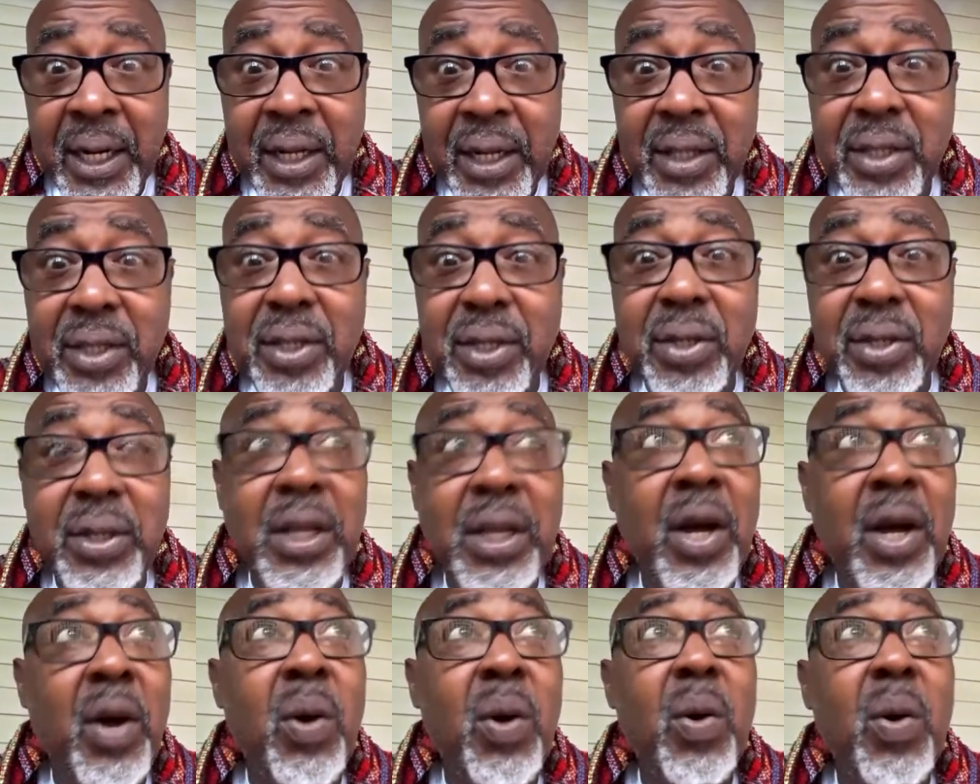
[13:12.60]
to
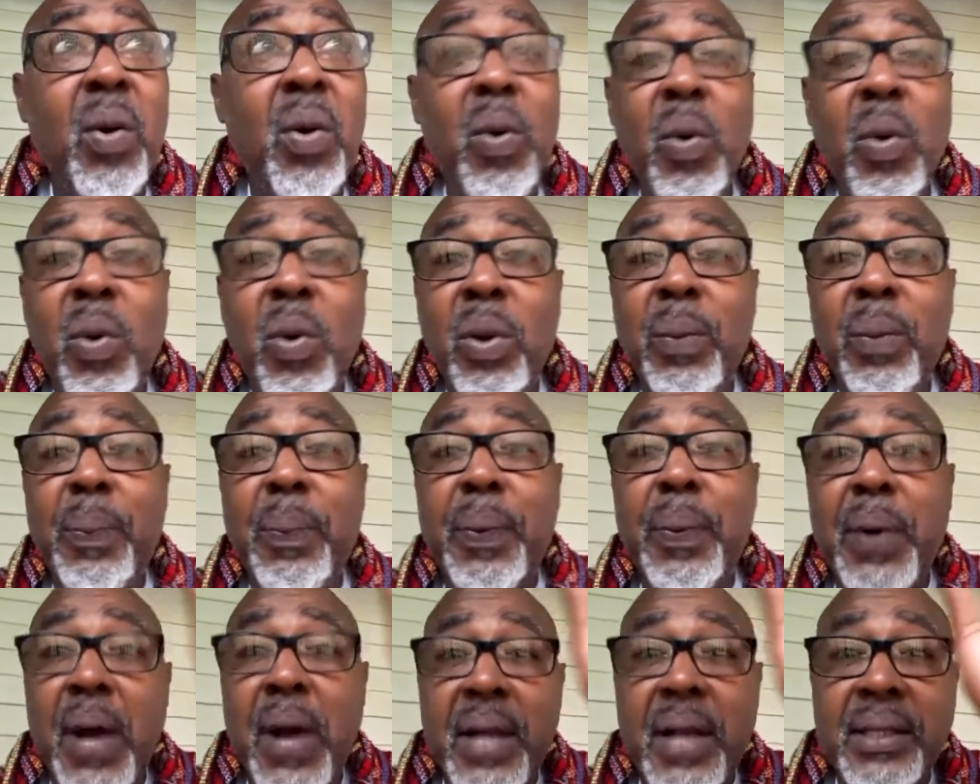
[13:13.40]
the whole
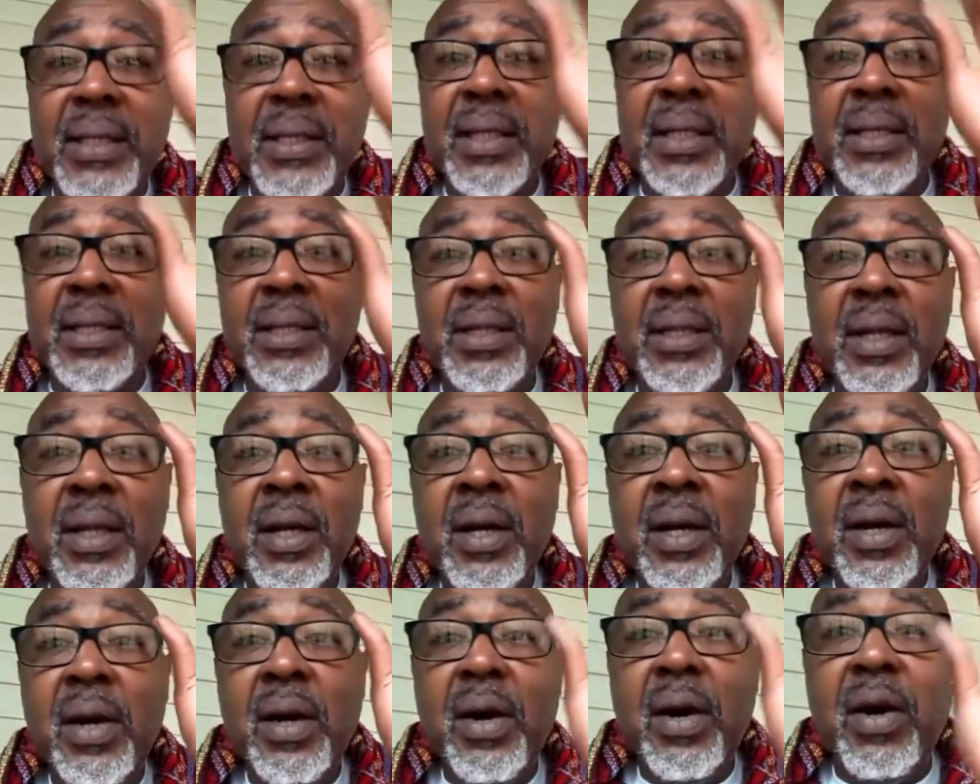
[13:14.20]
process
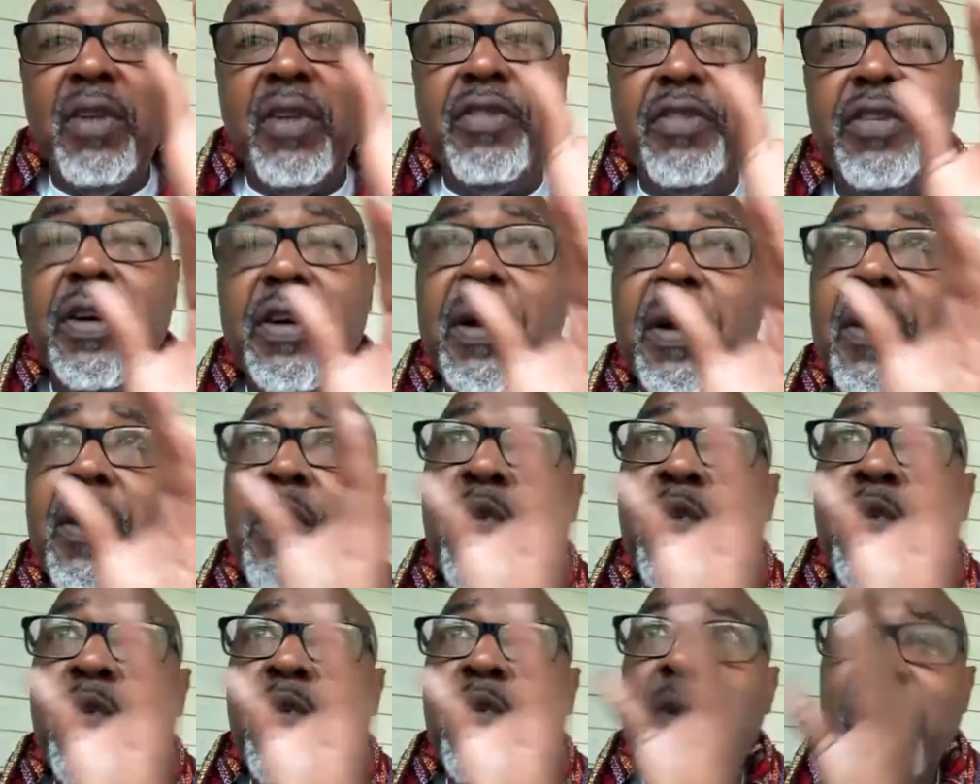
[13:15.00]
of
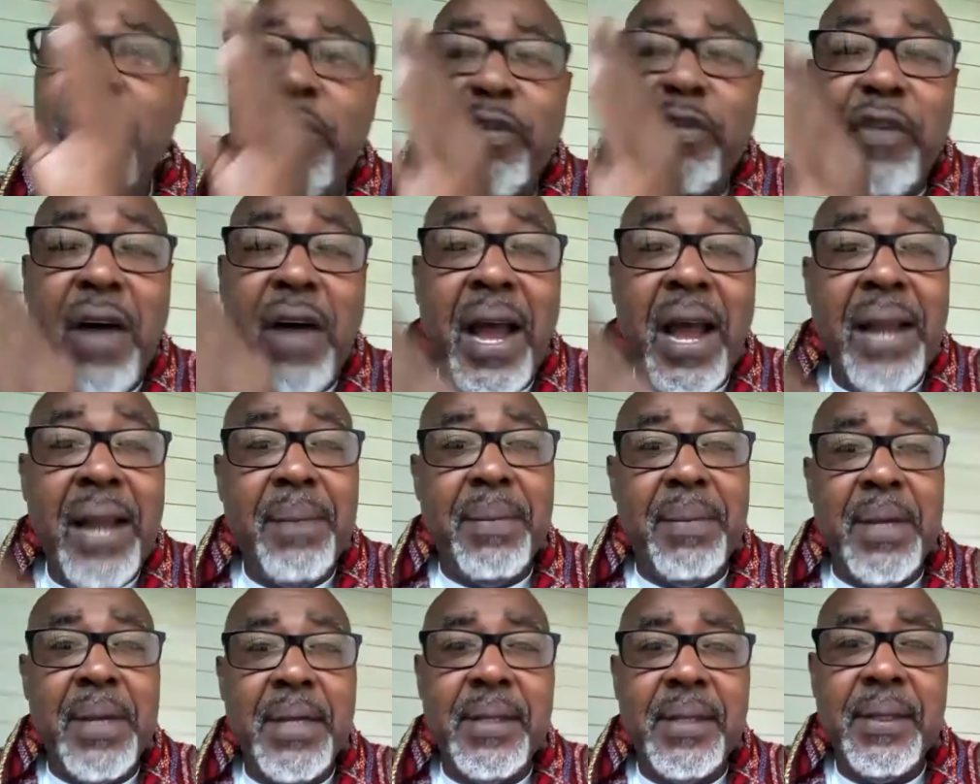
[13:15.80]

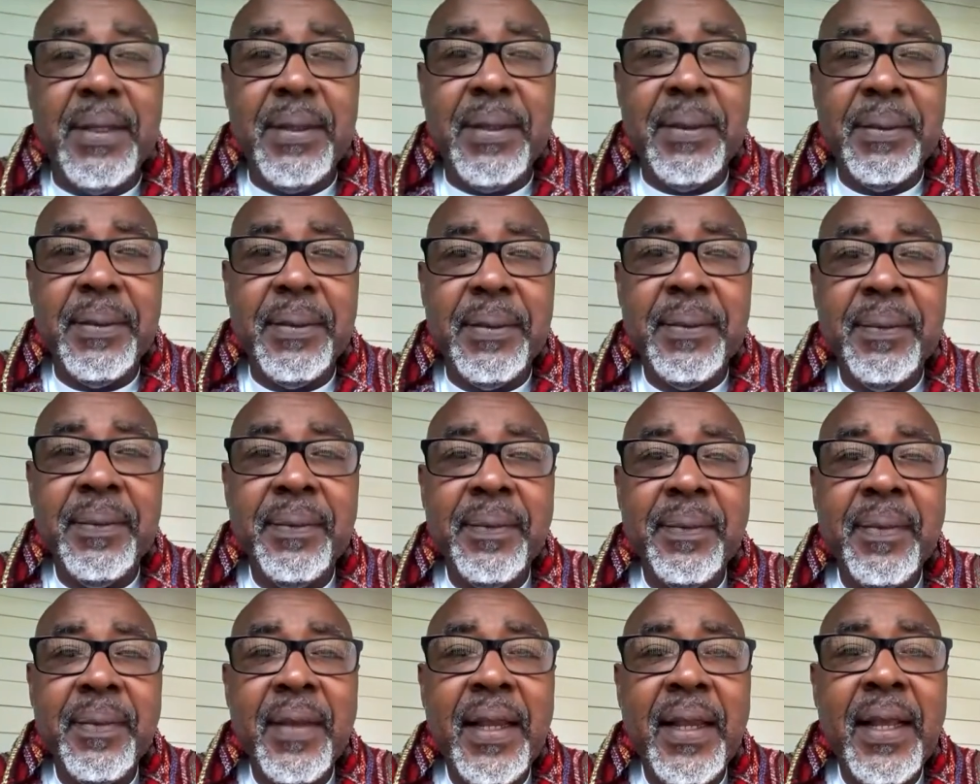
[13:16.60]
refinement.
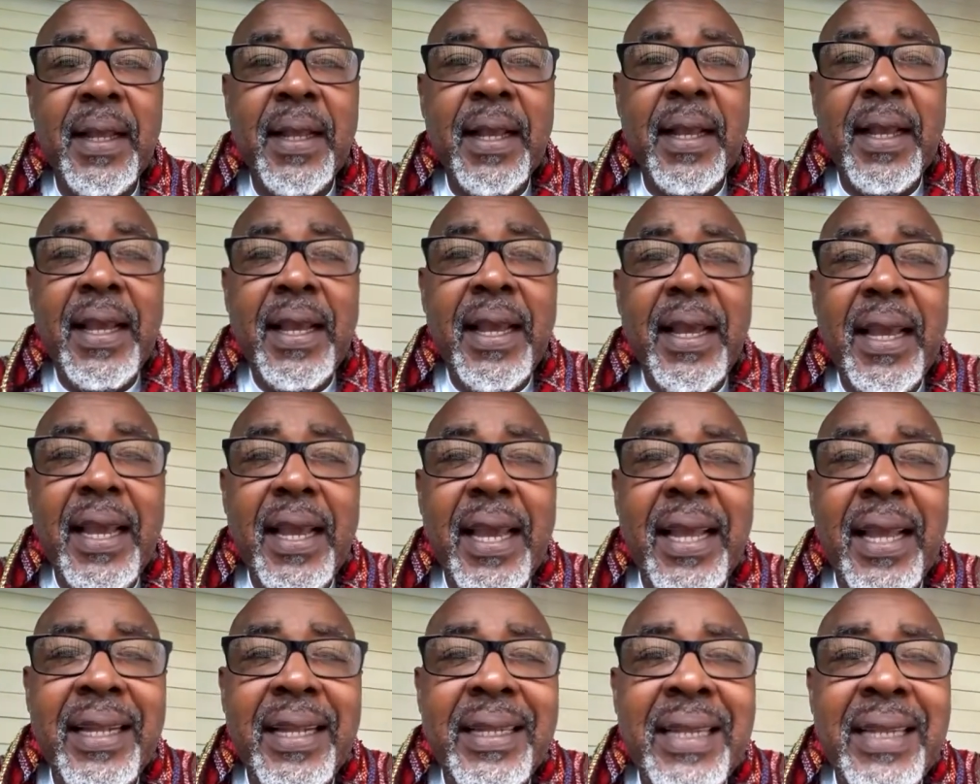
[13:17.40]
It
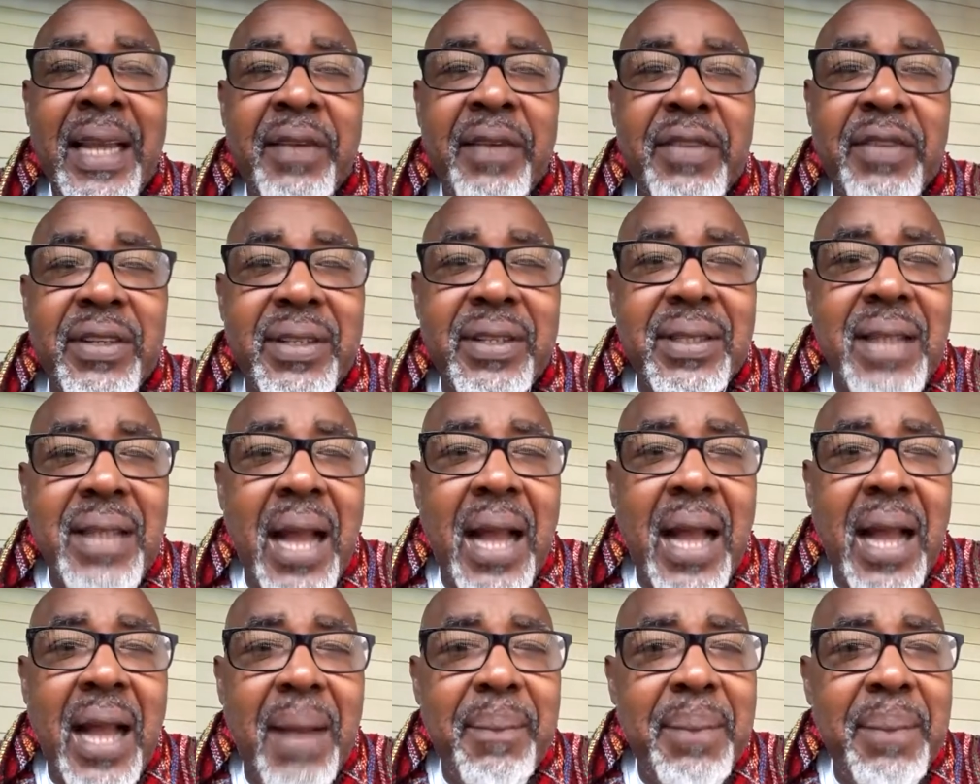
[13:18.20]
never stopped
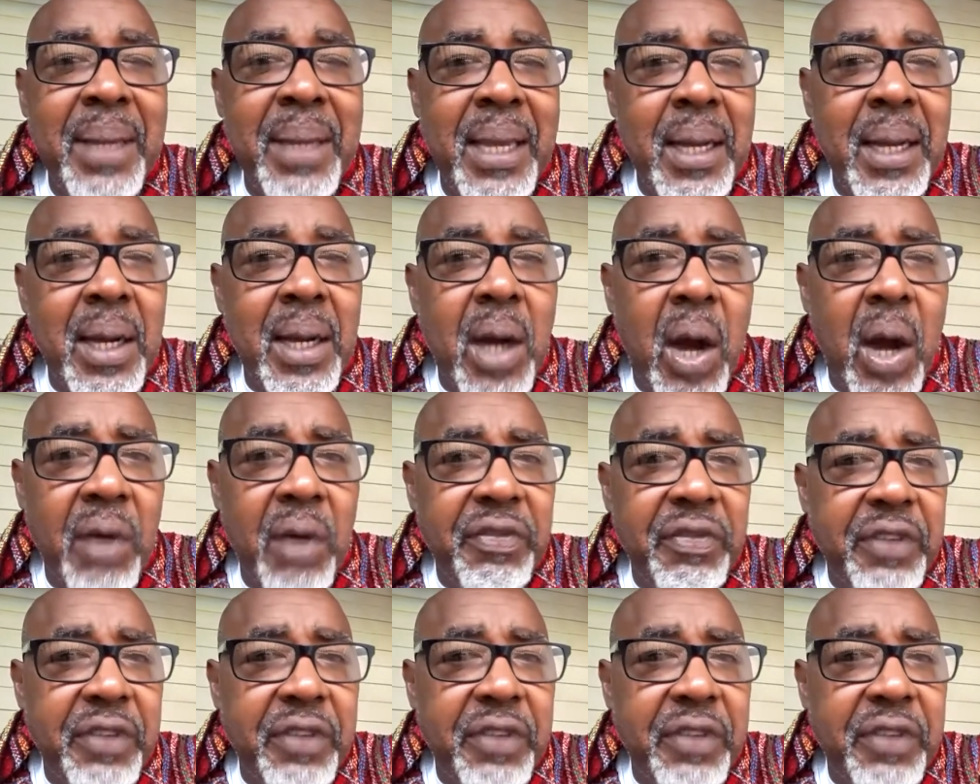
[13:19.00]
being coffee.